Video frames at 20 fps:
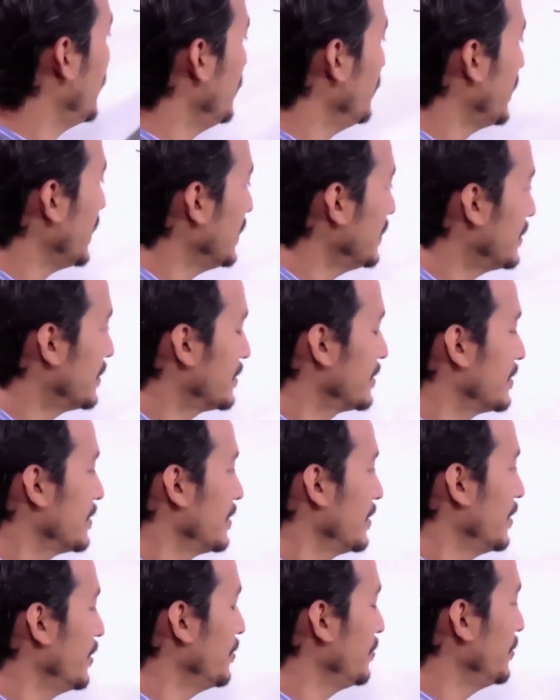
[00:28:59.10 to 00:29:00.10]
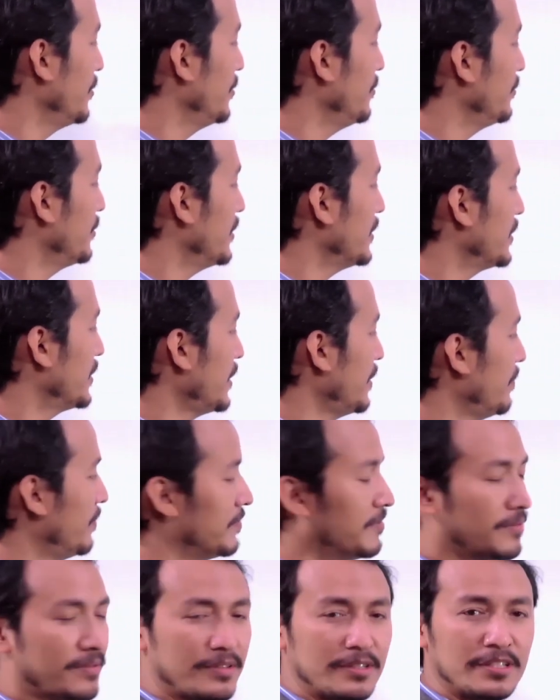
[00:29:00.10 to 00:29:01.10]
can use the
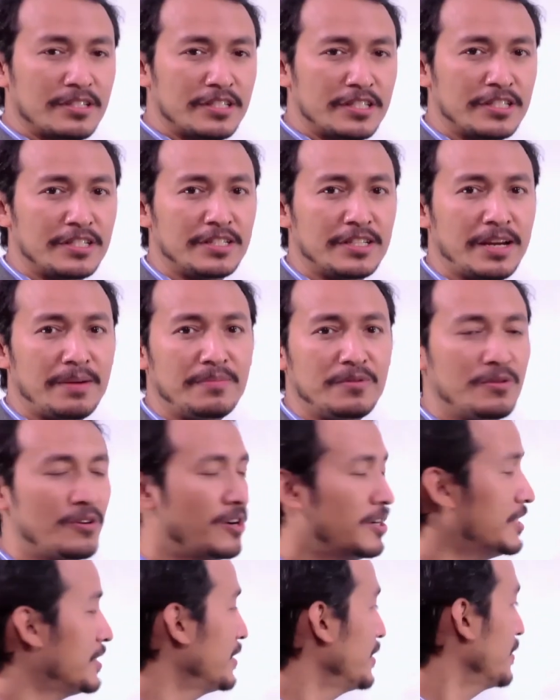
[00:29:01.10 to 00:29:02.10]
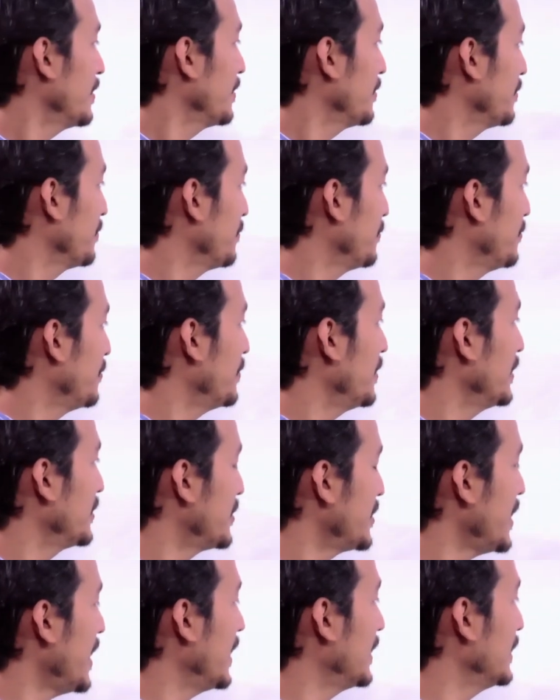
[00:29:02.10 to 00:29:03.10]
same words for
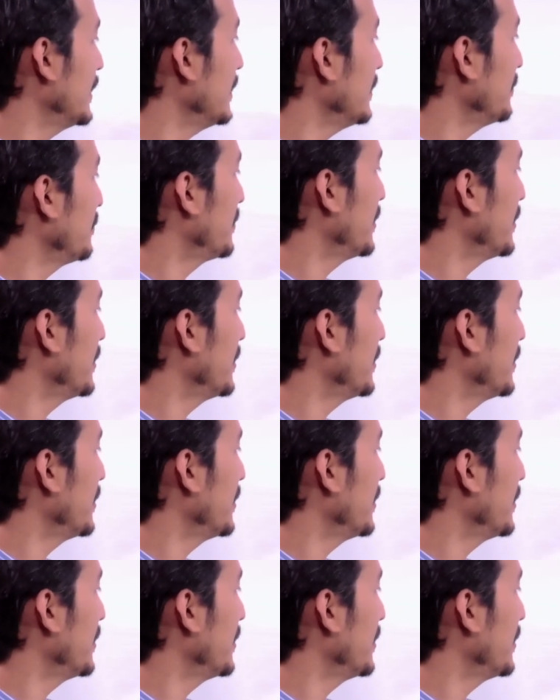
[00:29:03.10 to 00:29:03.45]
starting. For